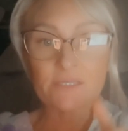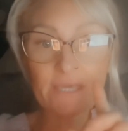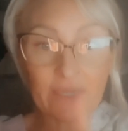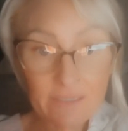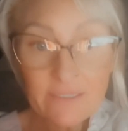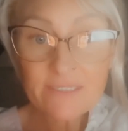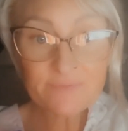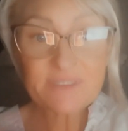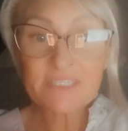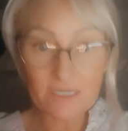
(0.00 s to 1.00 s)
and
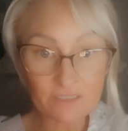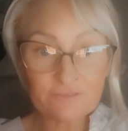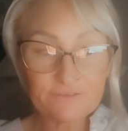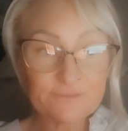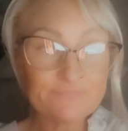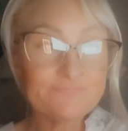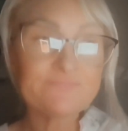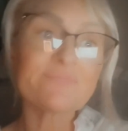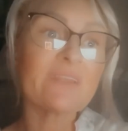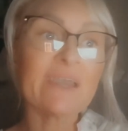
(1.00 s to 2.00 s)
himself,
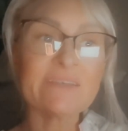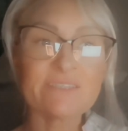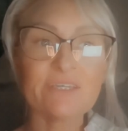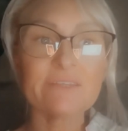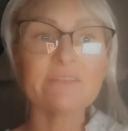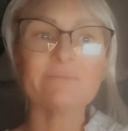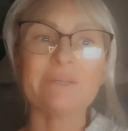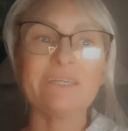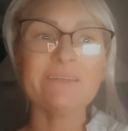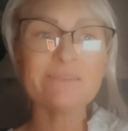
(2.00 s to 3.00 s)
and took them
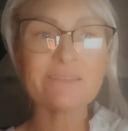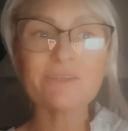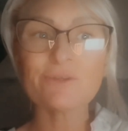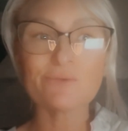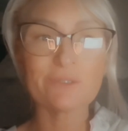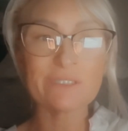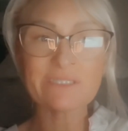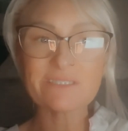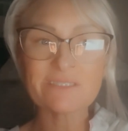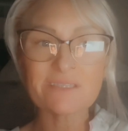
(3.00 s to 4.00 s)
into the
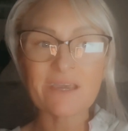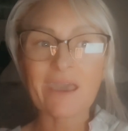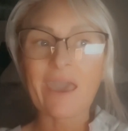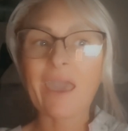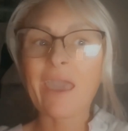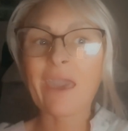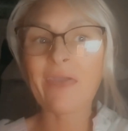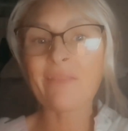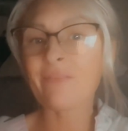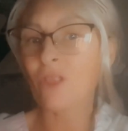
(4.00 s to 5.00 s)
woods
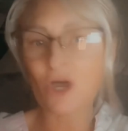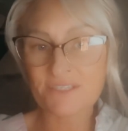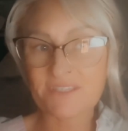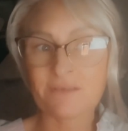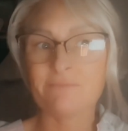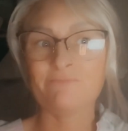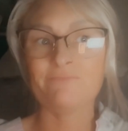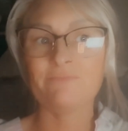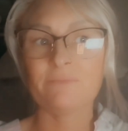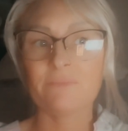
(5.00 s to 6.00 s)
and lost them.
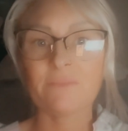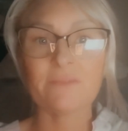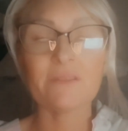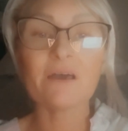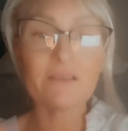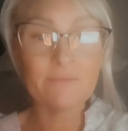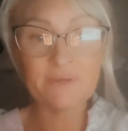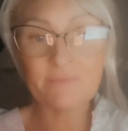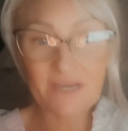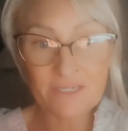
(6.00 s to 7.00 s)
Now, let
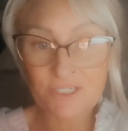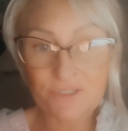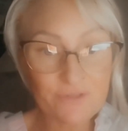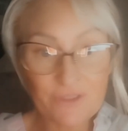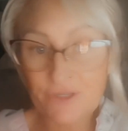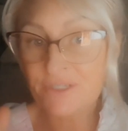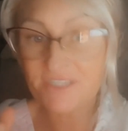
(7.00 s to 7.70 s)
me mind you that those